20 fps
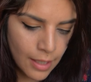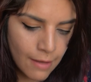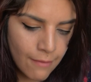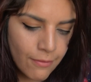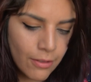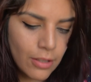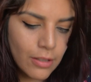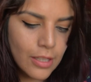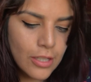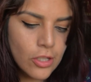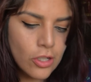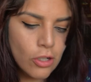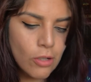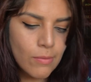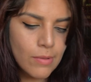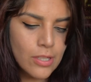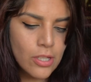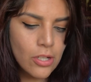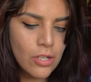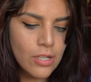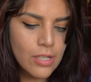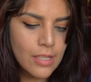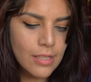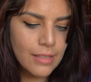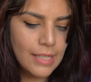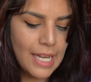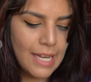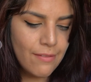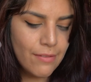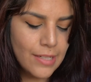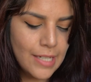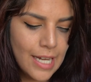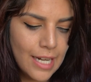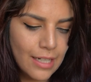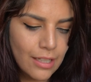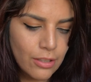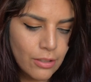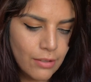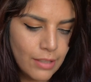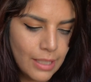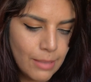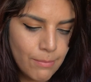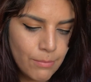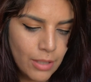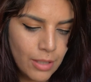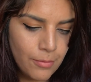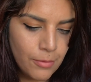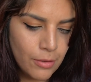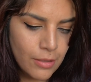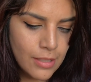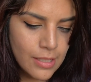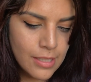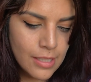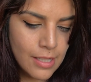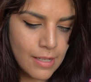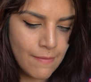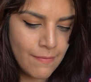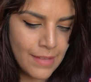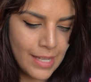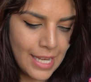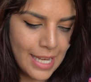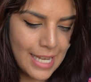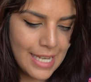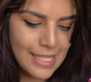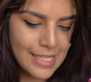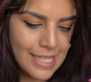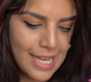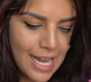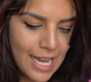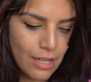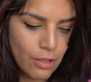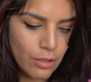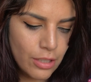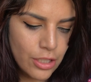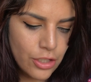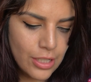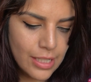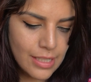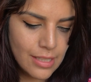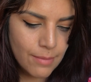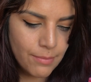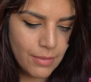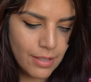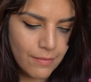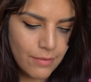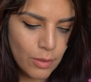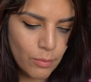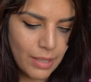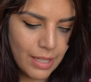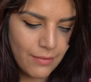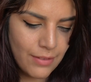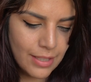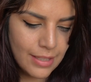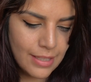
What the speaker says: Fill the tube into your saliva, not including bubbles, is at or just above the wavy